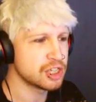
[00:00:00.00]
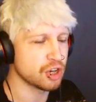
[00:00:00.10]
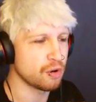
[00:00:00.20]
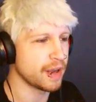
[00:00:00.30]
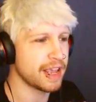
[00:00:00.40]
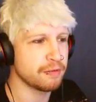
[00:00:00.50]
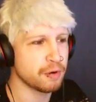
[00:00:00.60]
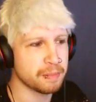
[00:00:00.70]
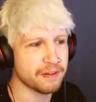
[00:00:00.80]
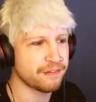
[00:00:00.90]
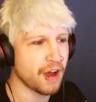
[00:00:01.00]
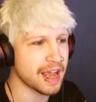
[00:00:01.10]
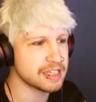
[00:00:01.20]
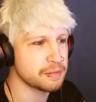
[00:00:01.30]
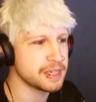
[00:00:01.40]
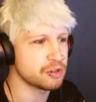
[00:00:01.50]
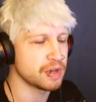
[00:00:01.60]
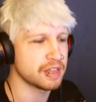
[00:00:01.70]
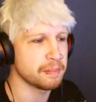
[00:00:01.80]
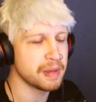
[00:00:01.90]
so it would be fine to be
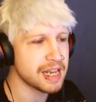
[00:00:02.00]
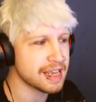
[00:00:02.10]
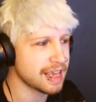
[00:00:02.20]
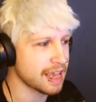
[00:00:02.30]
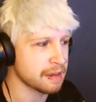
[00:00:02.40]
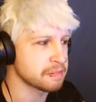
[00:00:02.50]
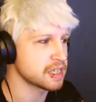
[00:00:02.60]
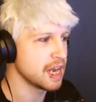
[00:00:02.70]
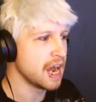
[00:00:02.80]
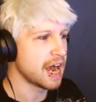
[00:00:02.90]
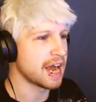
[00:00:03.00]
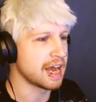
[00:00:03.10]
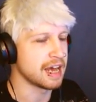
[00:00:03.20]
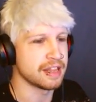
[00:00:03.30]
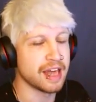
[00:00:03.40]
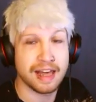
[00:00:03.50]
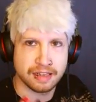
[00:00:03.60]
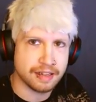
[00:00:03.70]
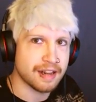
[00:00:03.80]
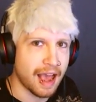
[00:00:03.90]
doing the mini games that
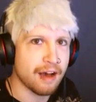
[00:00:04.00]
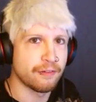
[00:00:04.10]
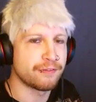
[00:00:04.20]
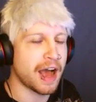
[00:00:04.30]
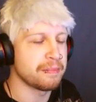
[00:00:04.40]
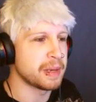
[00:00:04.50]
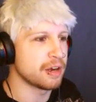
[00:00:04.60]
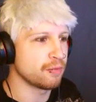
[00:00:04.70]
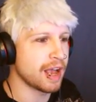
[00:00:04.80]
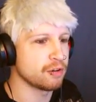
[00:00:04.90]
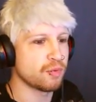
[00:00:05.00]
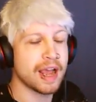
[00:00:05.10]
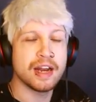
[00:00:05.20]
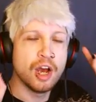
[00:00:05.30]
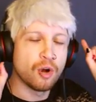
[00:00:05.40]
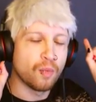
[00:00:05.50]
have a 5-minute round, right?